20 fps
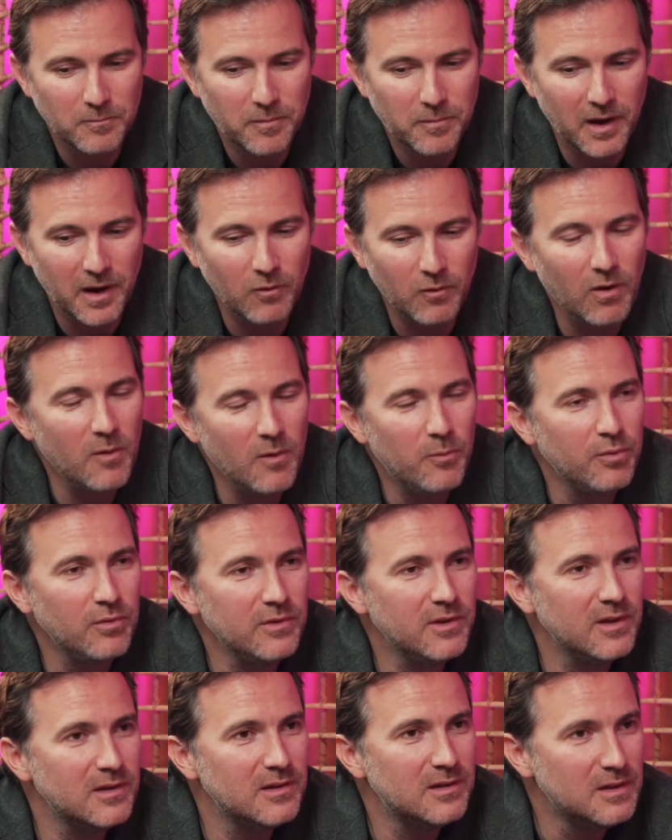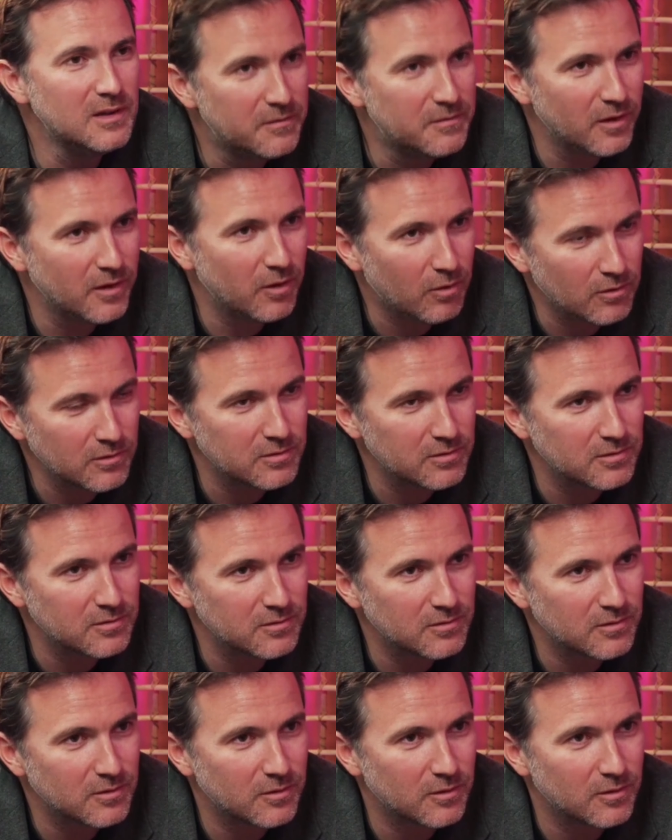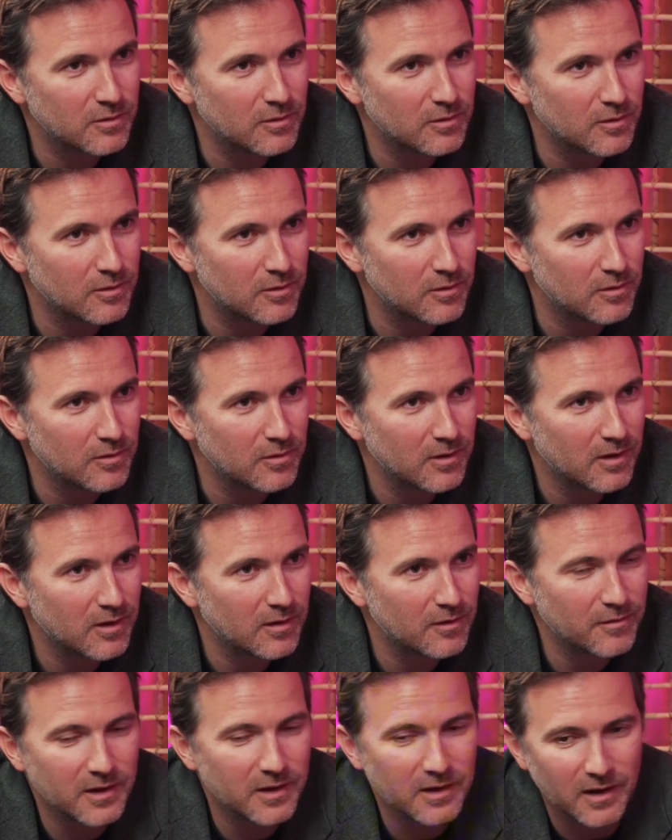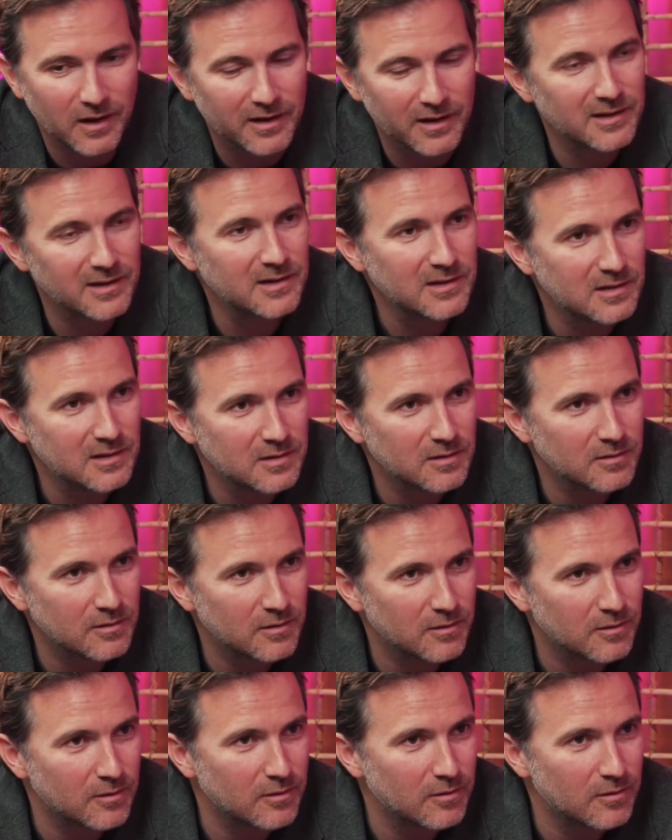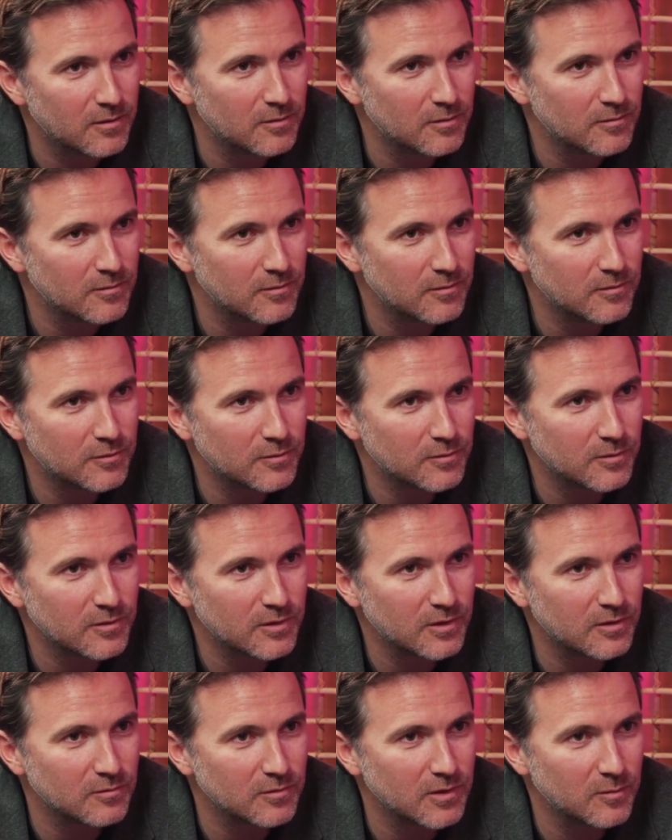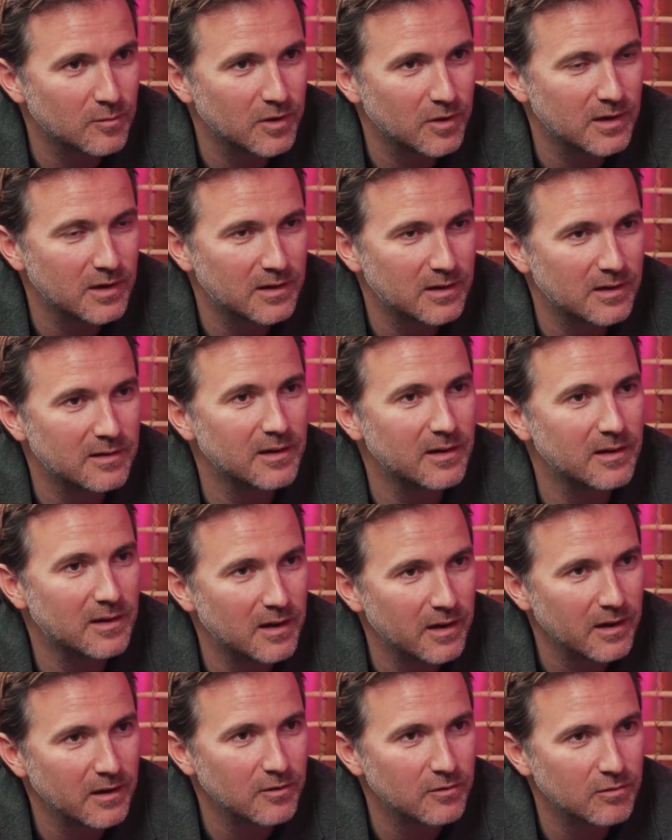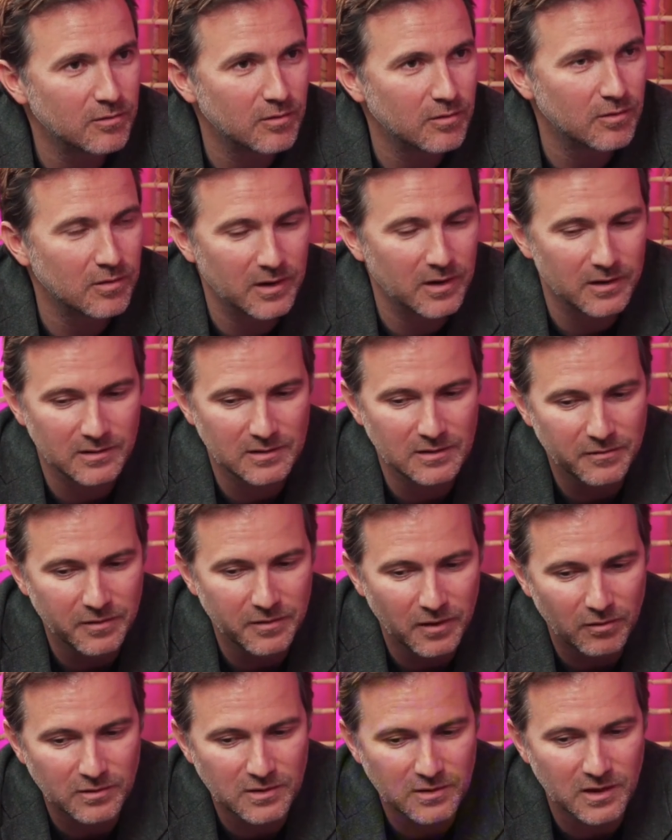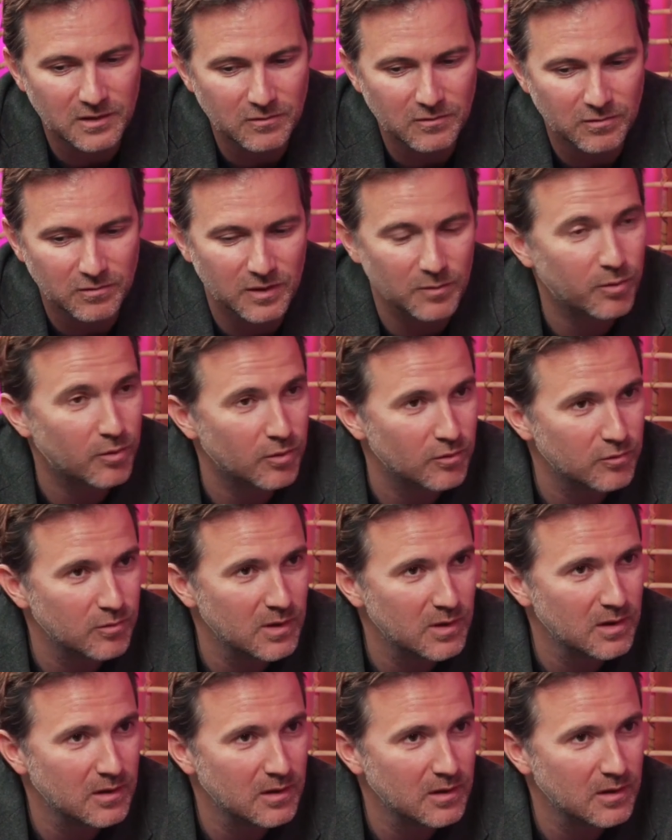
Let's talk a bit about the differences. With a Redis, I think we need to be quite clear about the differentiation of the products.